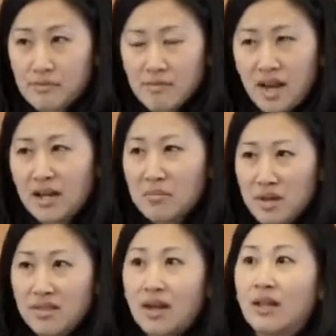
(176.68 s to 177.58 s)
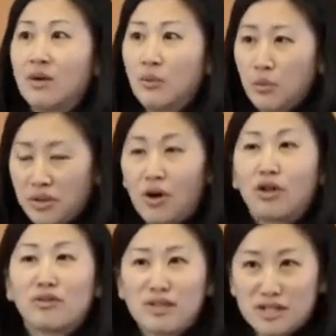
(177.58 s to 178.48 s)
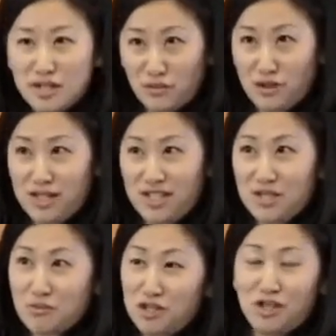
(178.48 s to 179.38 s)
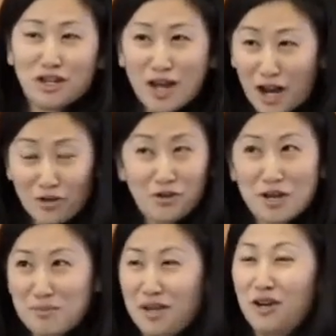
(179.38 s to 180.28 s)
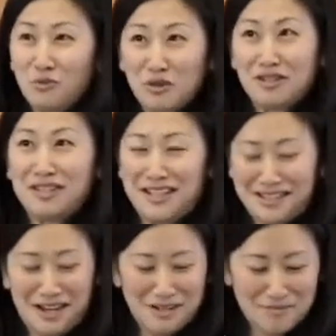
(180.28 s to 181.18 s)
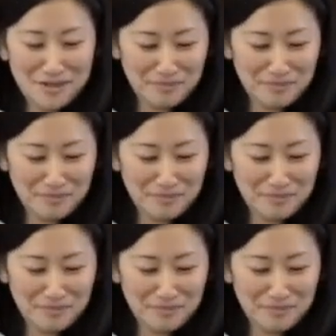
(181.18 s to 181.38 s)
And I mean that with all of its differences, which I know can be unwieldy at times.